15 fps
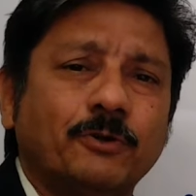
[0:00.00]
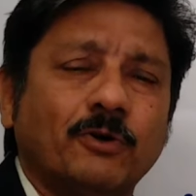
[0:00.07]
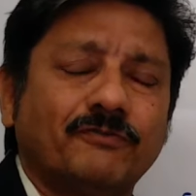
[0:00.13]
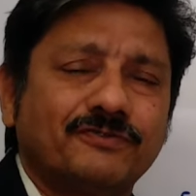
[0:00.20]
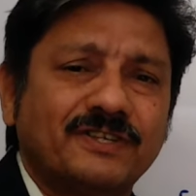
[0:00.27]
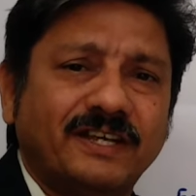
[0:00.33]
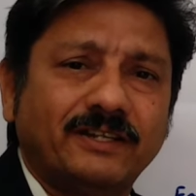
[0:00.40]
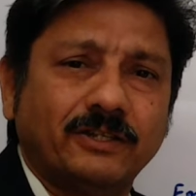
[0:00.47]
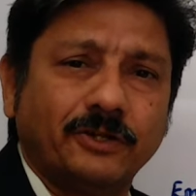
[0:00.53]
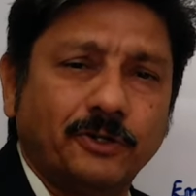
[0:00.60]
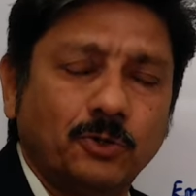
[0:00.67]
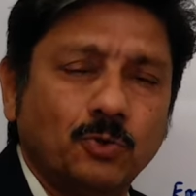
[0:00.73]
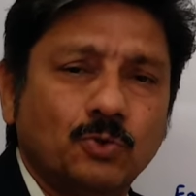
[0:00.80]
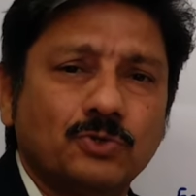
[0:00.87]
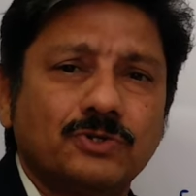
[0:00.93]
you have seen the
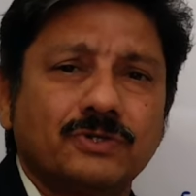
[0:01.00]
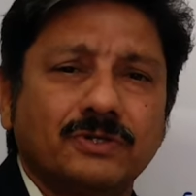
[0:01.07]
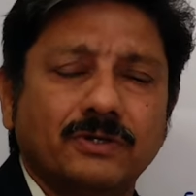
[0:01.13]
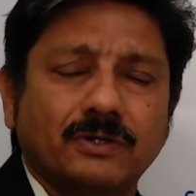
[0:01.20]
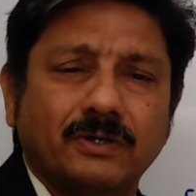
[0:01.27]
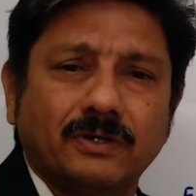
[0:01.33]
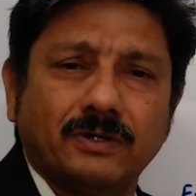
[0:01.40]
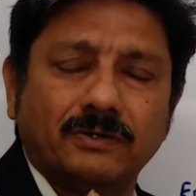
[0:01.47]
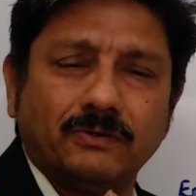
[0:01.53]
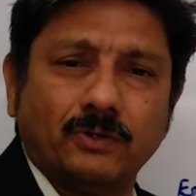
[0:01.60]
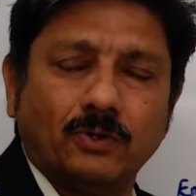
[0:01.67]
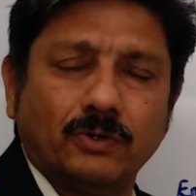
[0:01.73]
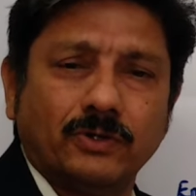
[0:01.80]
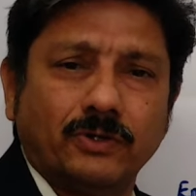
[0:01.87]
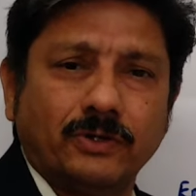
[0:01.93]
news, you
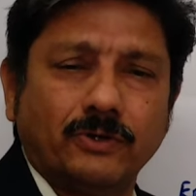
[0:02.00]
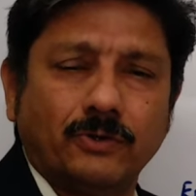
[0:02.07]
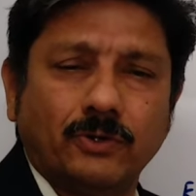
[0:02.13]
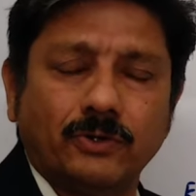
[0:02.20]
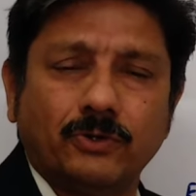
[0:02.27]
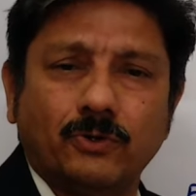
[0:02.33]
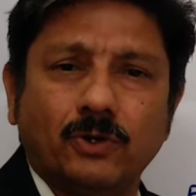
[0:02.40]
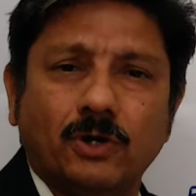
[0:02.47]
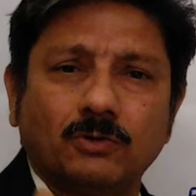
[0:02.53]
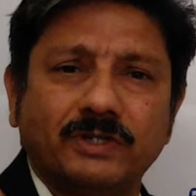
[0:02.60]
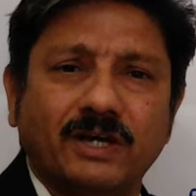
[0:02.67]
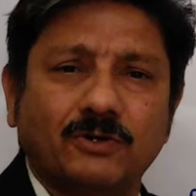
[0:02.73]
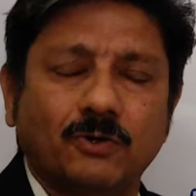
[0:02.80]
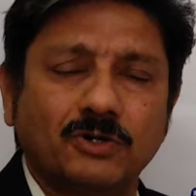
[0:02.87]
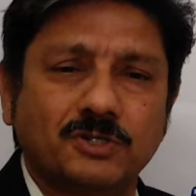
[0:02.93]
know how
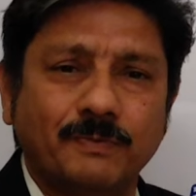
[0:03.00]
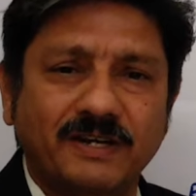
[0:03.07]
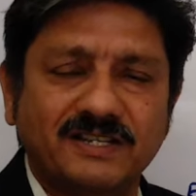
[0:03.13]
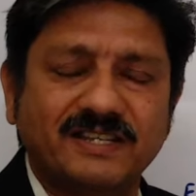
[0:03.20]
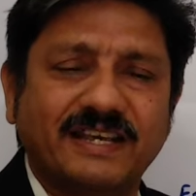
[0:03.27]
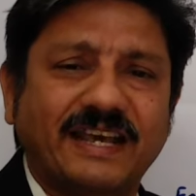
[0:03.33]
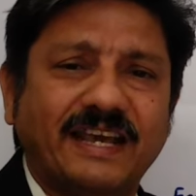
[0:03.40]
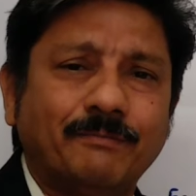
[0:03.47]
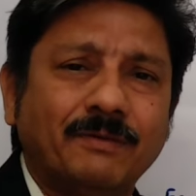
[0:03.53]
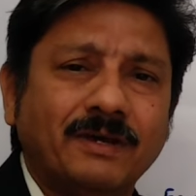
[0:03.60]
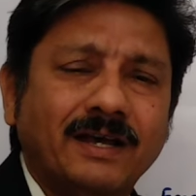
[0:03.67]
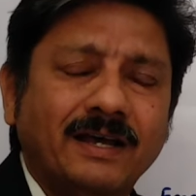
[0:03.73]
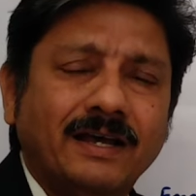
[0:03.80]
the announcements came,